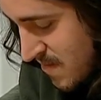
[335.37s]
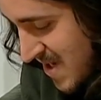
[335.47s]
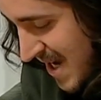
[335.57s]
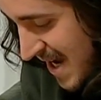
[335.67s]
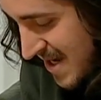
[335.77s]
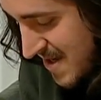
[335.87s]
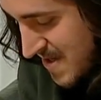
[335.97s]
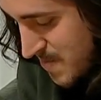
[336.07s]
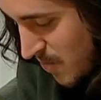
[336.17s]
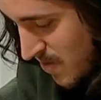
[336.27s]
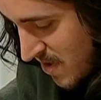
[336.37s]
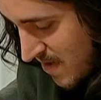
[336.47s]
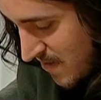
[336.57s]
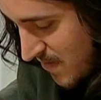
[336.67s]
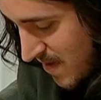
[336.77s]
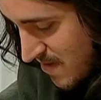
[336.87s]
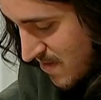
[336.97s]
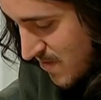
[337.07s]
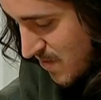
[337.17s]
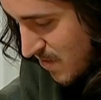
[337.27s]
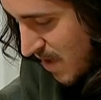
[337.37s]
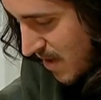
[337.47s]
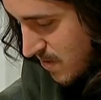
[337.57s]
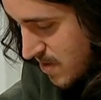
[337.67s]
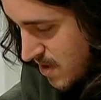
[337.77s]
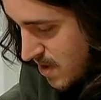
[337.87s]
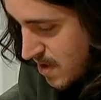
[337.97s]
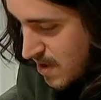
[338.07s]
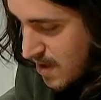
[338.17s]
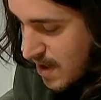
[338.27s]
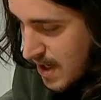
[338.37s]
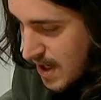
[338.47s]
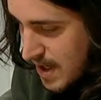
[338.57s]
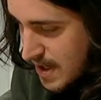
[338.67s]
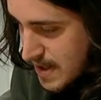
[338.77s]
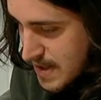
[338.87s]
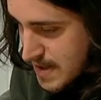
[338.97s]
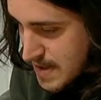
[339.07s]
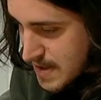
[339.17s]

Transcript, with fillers: guide is pointing his finger to the ground. And